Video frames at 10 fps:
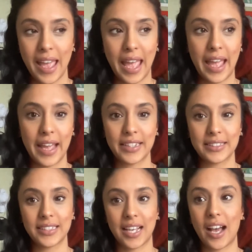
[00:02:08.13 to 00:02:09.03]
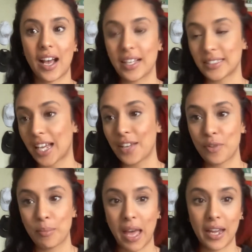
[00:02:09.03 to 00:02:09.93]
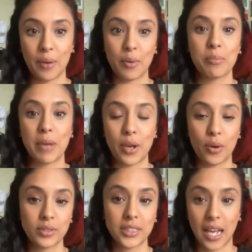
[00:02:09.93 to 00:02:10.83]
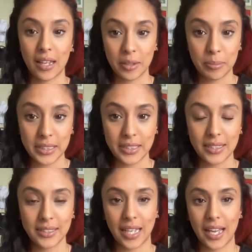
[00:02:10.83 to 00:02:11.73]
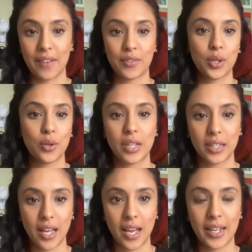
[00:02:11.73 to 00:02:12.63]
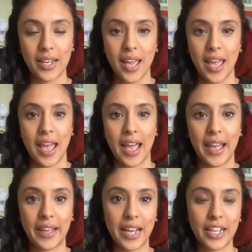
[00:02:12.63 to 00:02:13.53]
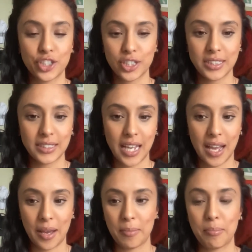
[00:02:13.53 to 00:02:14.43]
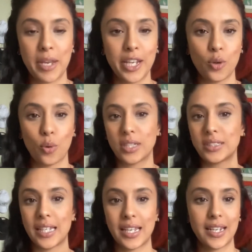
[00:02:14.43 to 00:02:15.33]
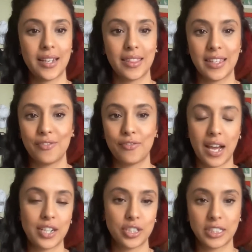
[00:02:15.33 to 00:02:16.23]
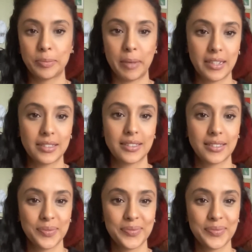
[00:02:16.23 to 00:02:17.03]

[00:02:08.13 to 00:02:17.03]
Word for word: and aside from that, I run my own styling business. I have a clothing line, and I just uh, make noise in the fashion space.